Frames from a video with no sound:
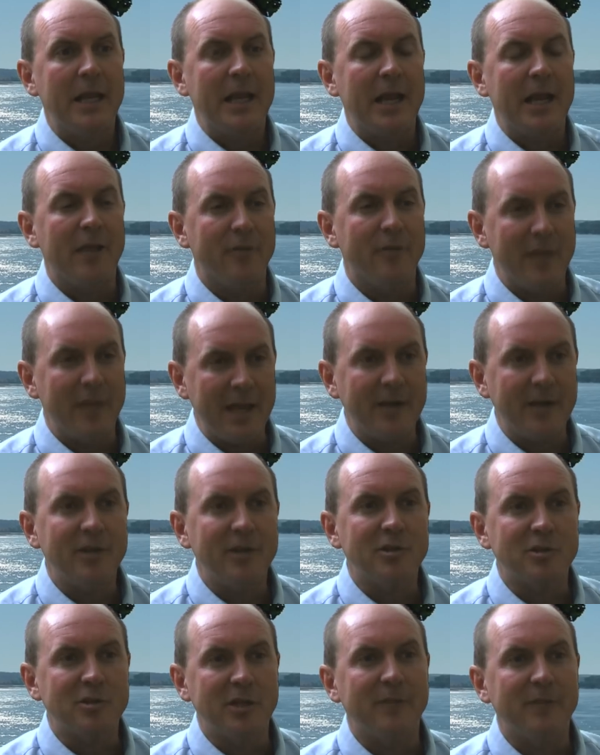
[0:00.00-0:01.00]
and that
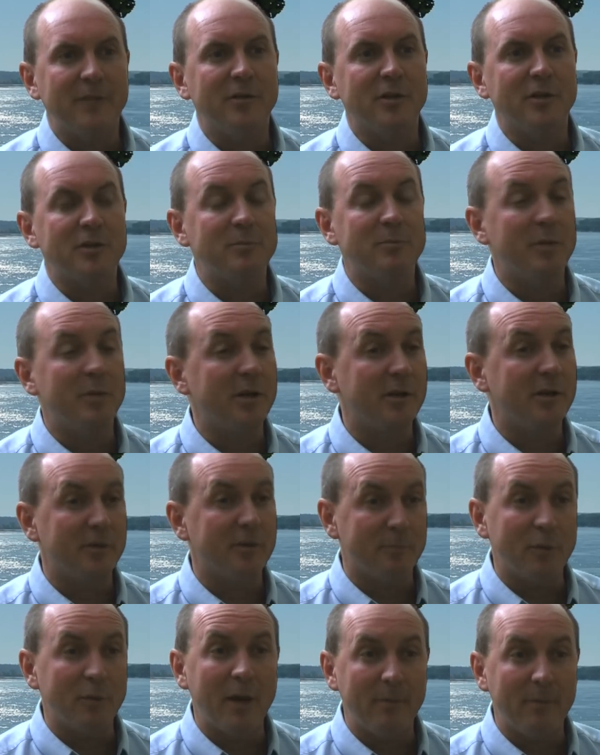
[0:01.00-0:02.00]
has given us many of the
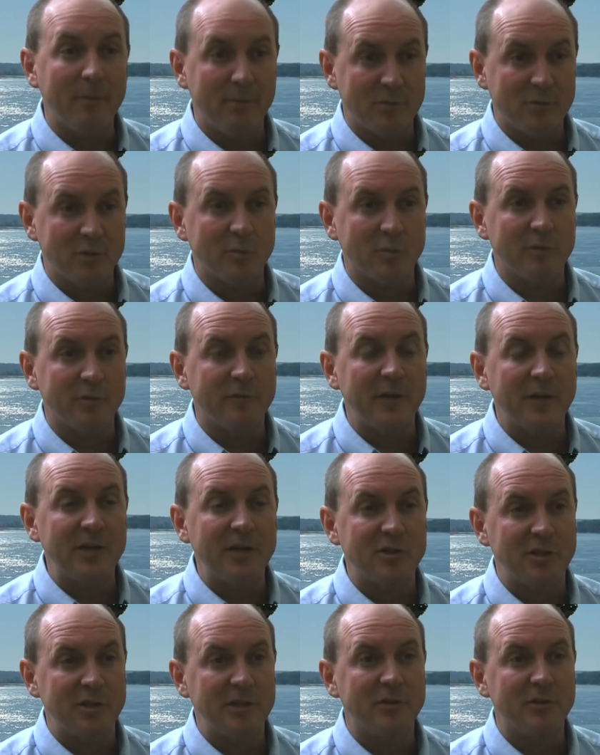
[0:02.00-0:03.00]
problems that we're
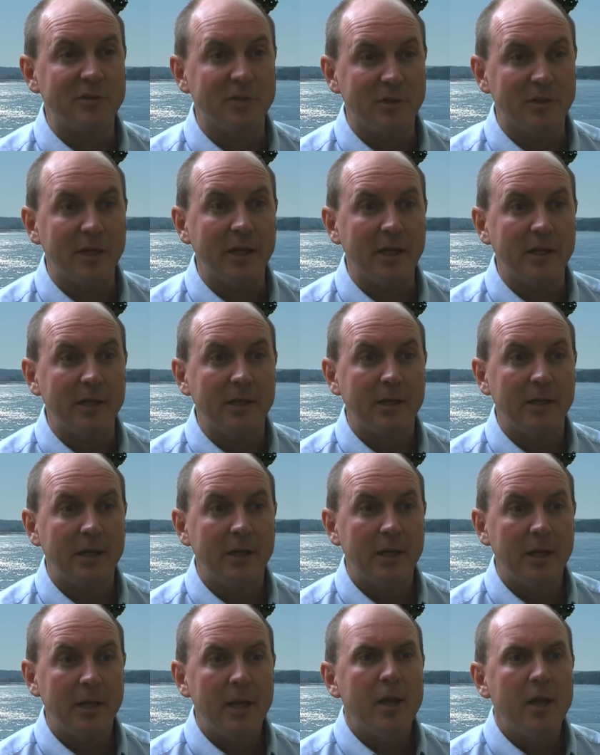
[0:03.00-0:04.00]
facing today.
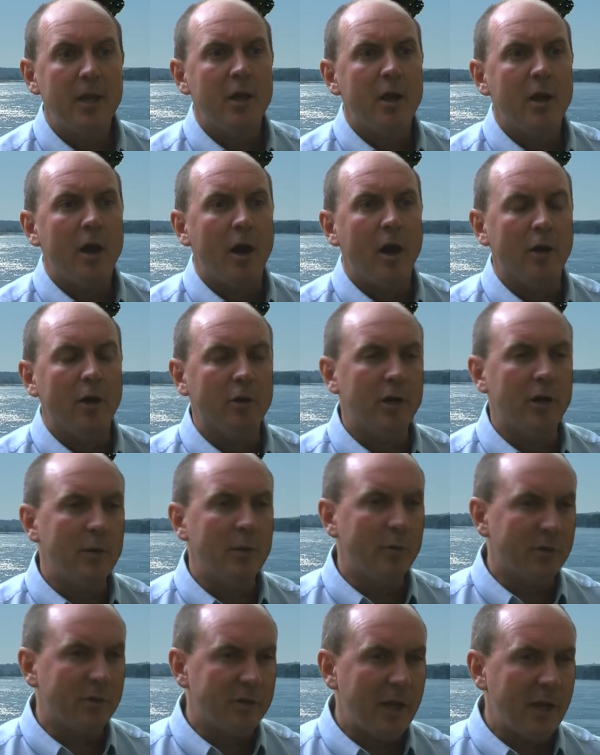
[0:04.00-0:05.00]
Along
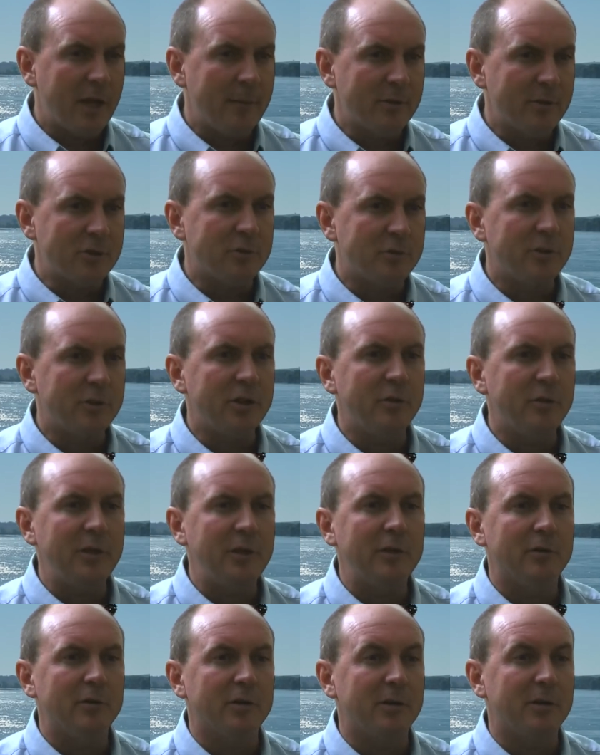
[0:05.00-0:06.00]
with chemistry, you need
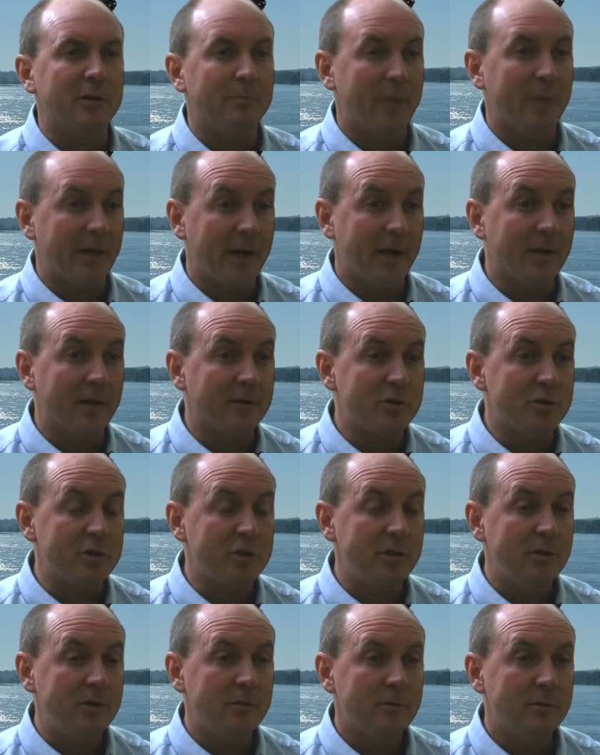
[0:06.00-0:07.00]
to look at
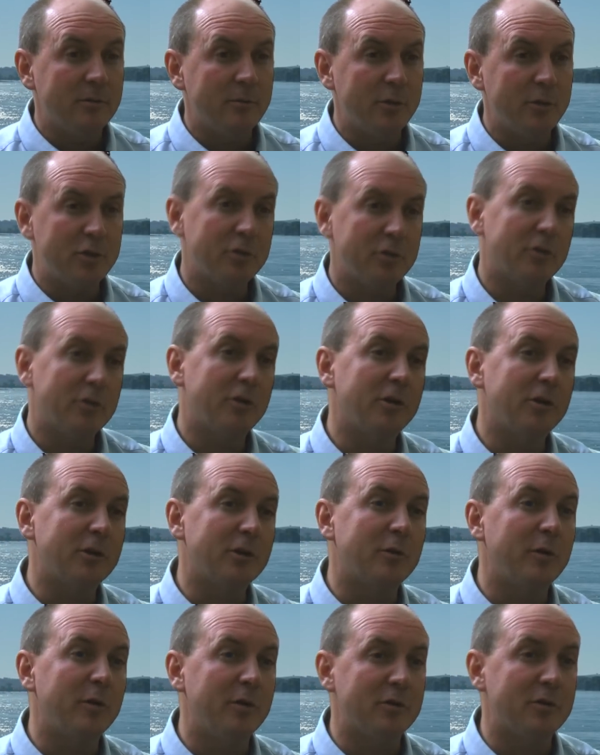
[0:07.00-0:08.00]
biology, which are the good
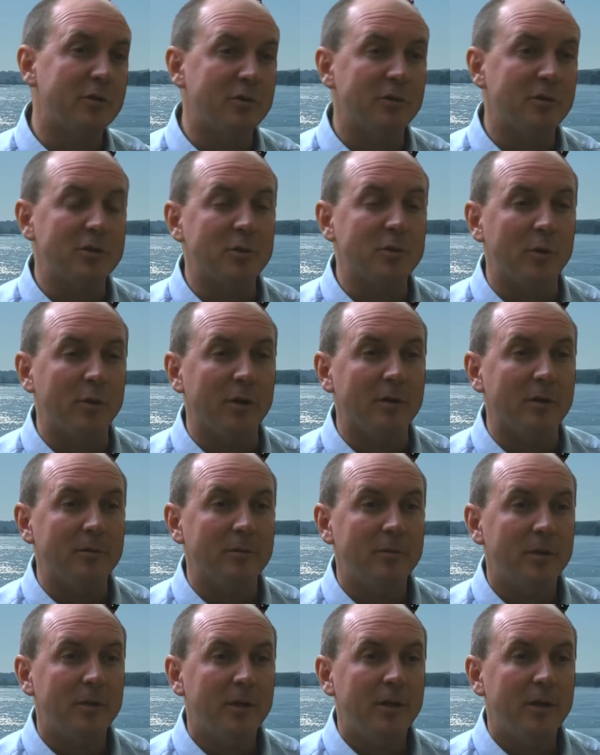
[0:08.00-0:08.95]
critters in the soil,